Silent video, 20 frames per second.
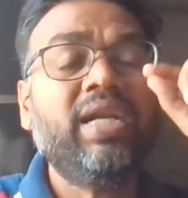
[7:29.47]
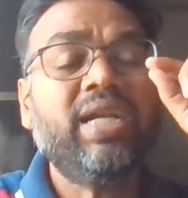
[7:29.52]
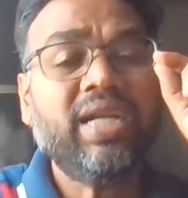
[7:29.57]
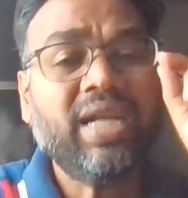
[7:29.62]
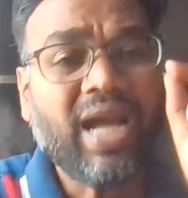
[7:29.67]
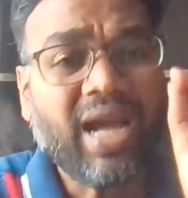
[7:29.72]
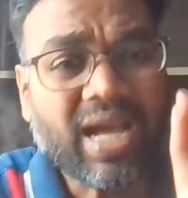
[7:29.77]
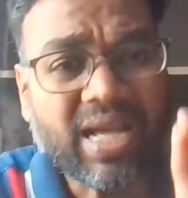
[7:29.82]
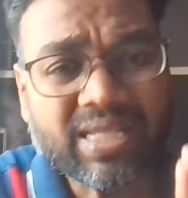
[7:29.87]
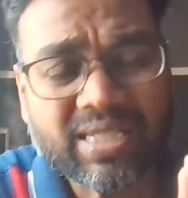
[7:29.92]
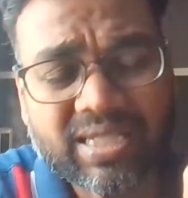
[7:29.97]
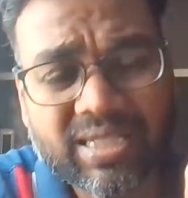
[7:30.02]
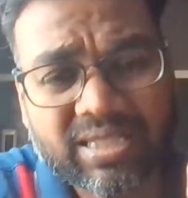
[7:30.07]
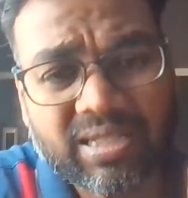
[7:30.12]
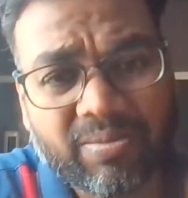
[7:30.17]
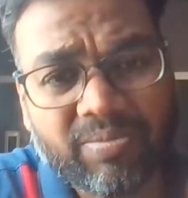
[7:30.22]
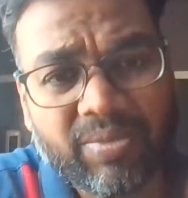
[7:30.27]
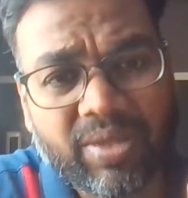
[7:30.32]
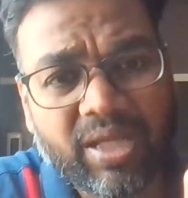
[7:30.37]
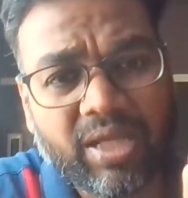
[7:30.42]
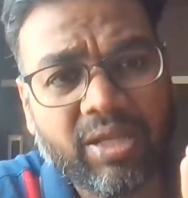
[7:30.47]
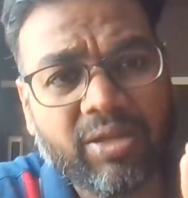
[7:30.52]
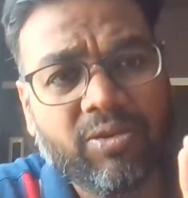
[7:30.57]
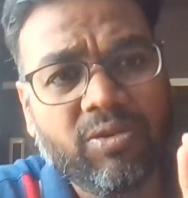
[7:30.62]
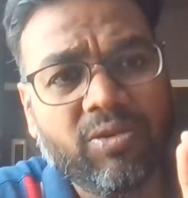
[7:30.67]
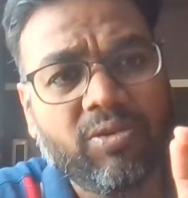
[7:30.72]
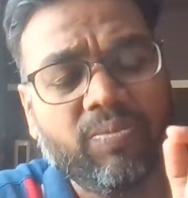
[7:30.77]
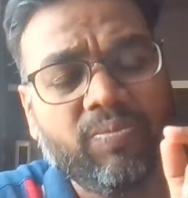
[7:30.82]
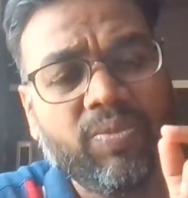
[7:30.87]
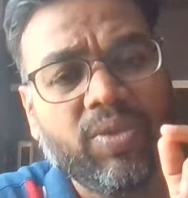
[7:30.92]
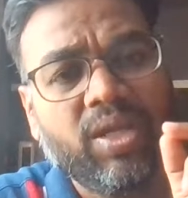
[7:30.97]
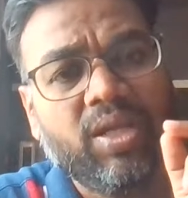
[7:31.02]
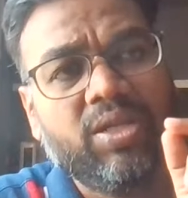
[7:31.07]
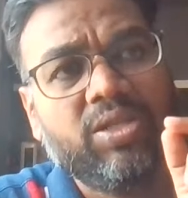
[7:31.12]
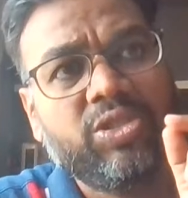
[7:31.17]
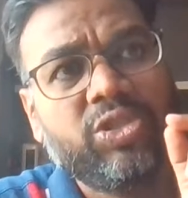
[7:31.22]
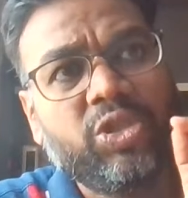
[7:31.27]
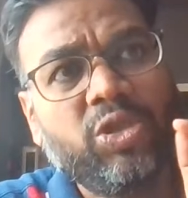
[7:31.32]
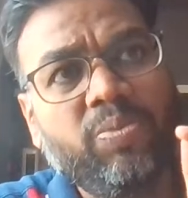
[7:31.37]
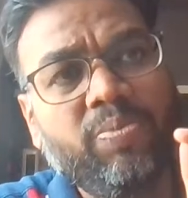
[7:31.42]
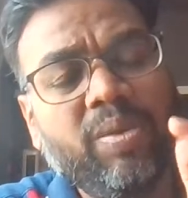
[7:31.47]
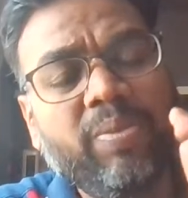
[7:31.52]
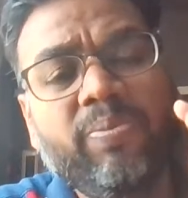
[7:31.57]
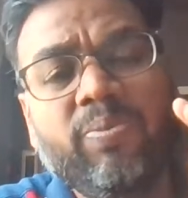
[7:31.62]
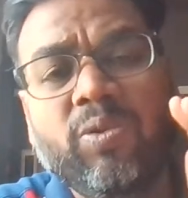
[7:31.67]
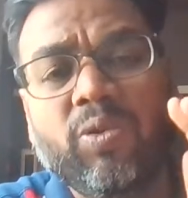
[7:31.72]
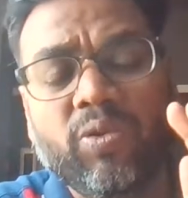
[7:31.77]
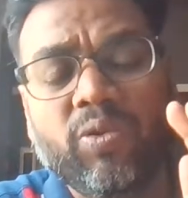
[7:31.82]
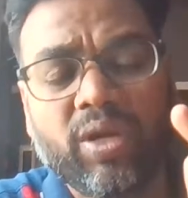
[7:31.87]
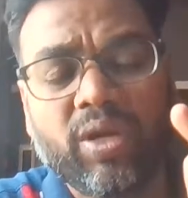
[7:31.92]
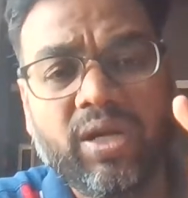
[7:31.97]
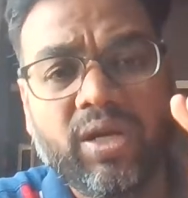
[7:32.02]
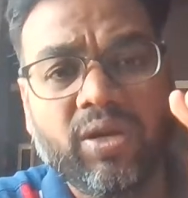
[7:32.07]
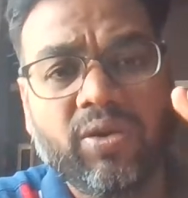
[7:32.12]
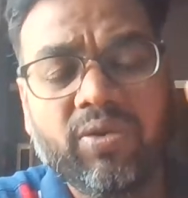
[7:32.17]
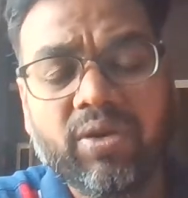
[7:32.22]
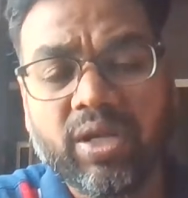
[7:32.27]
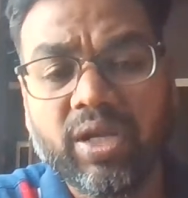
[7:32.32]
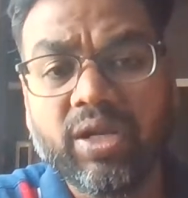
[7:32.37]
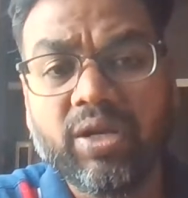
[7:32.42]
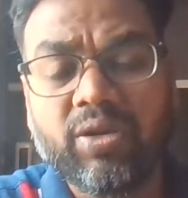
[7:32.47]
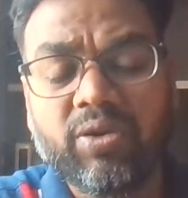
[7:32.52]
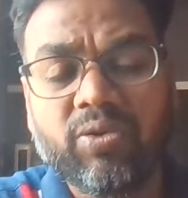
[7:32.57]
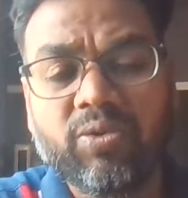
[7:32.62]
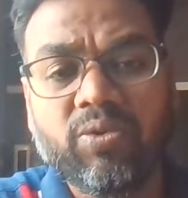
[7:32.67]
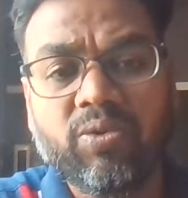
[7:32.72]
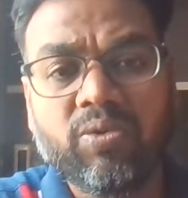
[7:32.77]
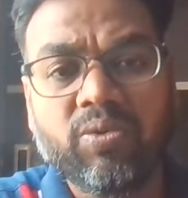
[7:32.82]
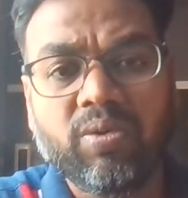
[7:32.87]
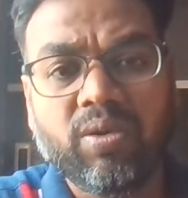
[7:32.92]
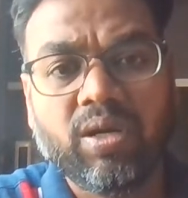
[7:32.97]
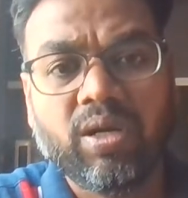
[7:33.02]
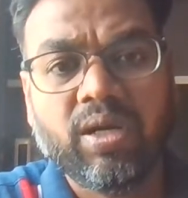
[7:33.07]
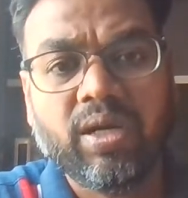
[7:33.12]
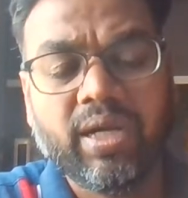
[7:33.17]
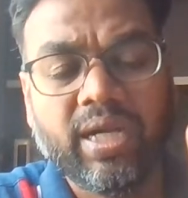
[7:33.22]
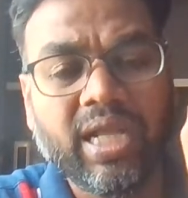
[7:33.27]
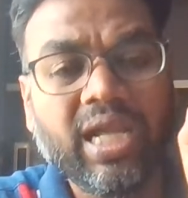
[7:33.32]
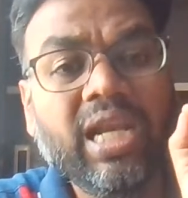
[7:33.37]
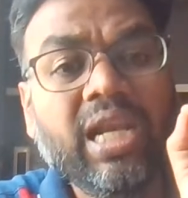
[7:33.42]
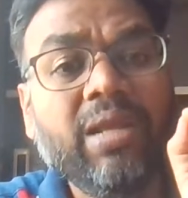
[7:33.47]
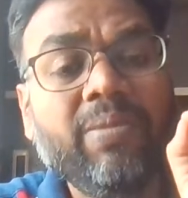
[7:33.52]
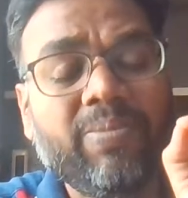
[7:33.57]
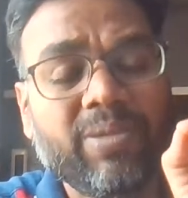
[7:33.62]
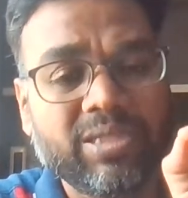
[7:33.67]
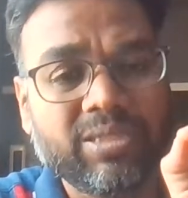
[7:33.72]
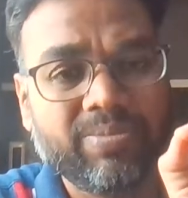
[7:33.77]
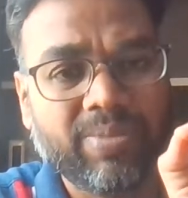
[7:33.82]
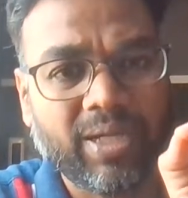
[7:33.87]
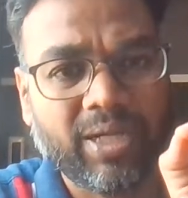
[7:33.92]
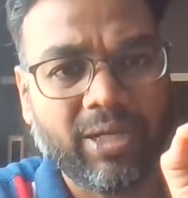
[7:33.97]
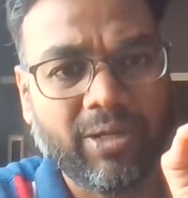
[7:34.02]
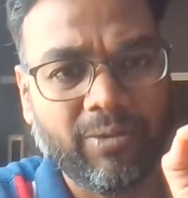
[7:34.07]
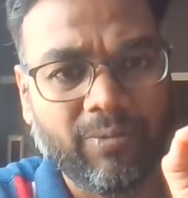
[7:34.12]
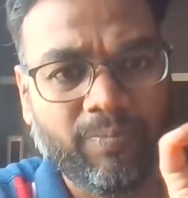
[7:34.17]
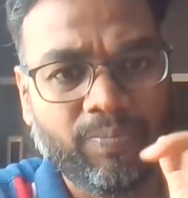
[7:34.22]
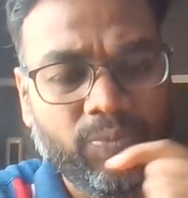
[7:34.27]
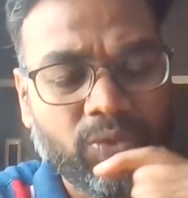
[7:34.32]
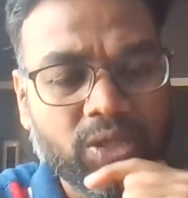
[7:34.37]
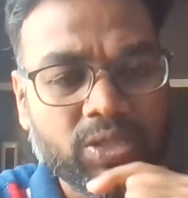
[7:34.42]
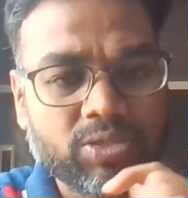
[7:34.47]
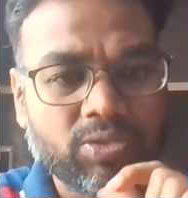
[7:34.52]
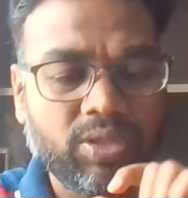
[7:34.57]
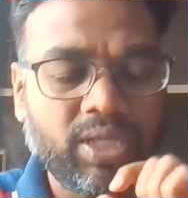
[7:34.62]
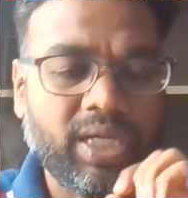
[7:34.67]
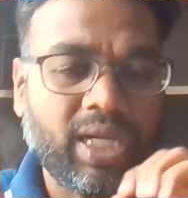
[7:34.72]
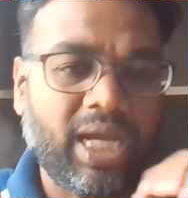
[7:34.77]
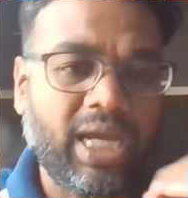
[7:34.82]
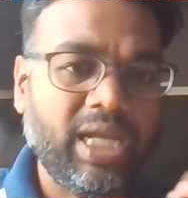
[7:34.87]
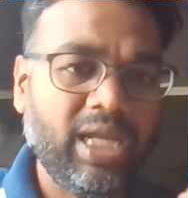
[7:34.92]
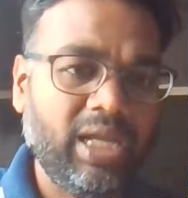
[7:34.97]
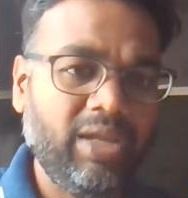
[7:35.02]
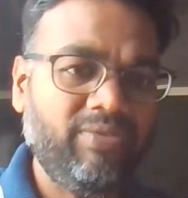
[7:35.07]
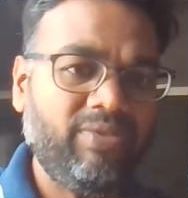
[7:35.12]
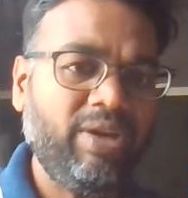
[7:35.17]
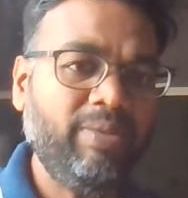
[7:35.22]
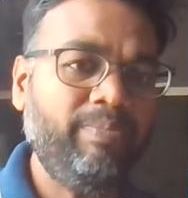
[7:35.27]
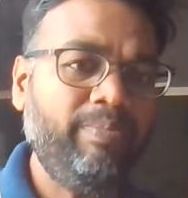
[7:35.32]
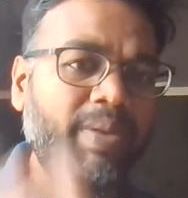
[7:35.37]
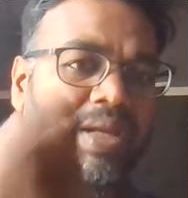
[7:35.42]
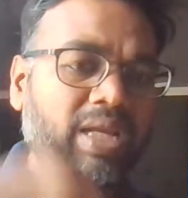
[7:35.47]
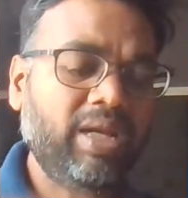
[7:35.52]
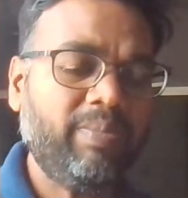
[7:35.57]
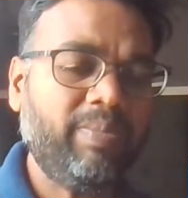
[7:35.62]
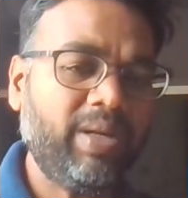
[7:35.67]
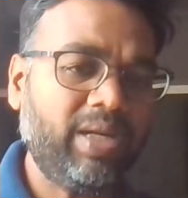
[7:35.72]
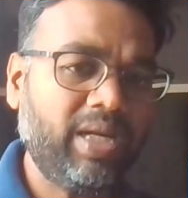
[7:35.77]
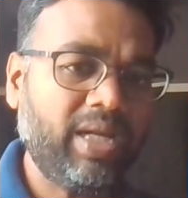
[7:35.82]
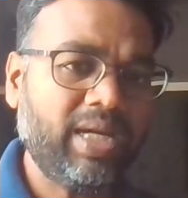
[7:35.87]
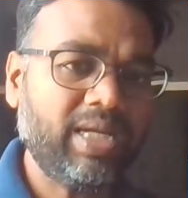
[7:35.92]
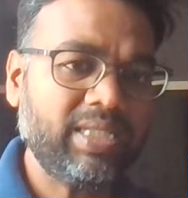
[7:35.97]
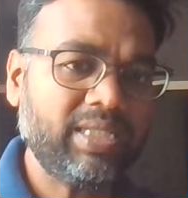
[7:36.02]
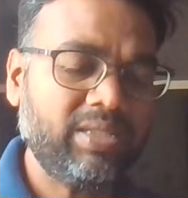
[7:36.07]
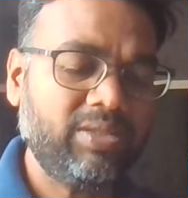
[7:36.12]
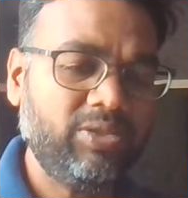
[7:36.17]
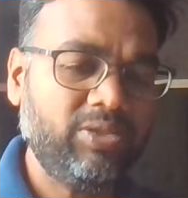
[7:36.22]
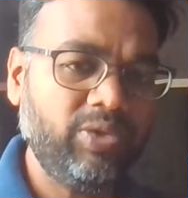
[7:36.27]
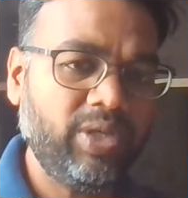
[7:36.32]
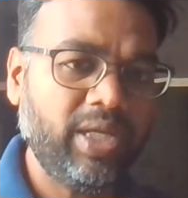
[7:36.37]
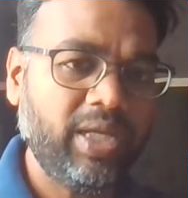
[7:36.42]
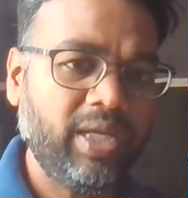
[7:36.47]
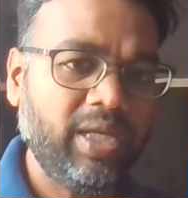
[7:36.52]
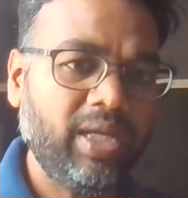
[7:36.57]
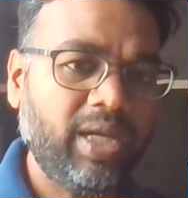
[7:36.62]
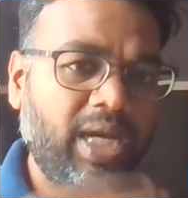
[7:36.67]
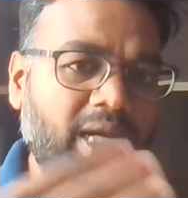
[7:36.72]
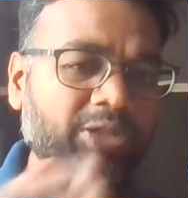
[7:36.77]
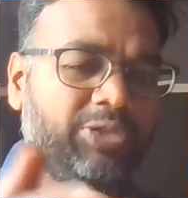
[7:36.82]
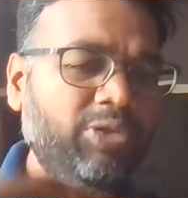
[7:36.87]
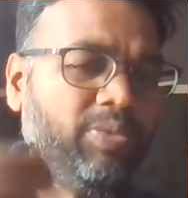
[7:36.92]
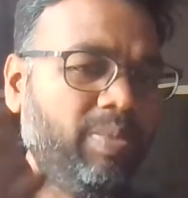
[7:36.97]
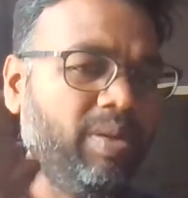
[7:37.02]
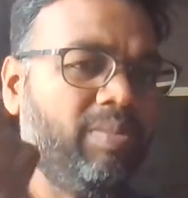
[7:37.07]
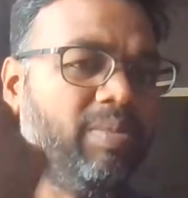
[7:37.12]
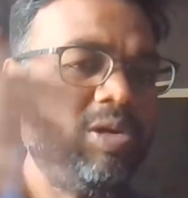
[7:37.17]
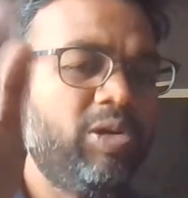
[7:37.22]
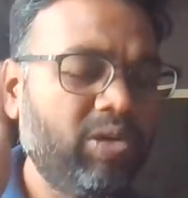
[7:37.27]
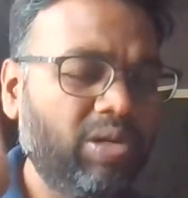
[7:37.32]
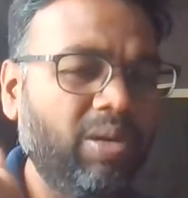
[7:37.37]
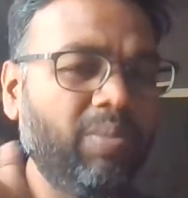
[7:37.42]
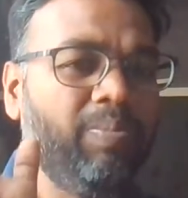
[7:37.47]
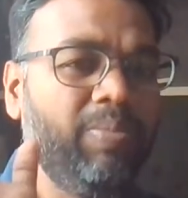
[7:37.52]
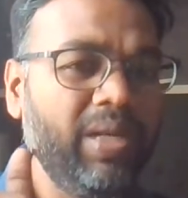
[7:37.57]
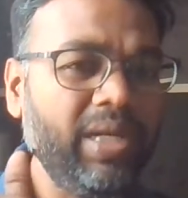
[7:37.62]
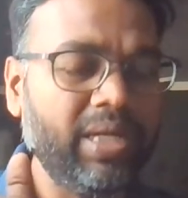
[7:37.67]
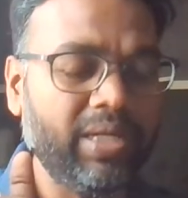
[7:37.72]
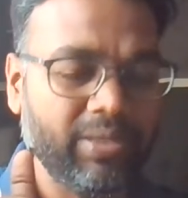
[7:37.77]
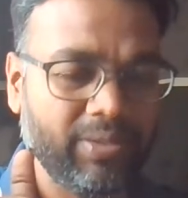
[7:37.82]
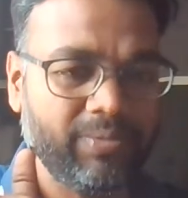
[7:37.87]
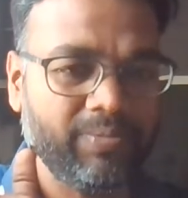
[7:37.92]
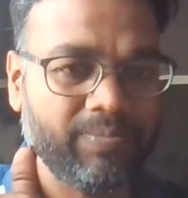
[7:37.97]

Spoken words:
Task is something, should be broken down into daily perspective, so that if I pick up a task today, I should be able to complete.